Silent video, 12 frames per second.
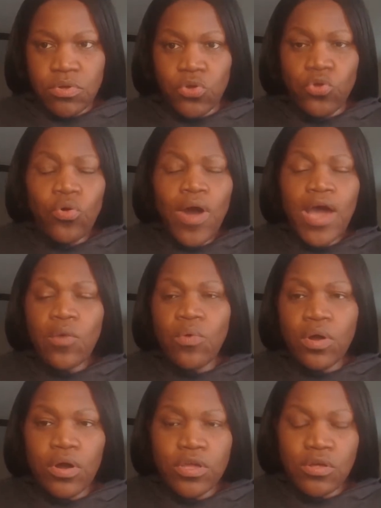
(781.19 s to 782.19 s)
You got to
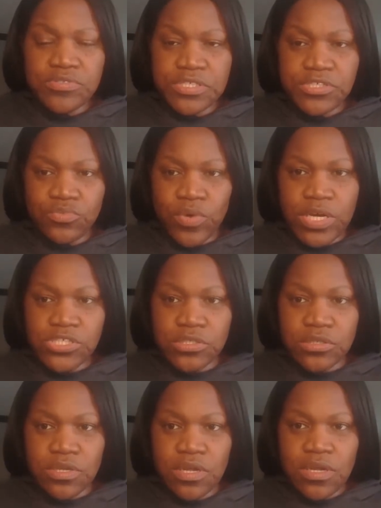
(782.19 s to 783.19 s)
work on your situation.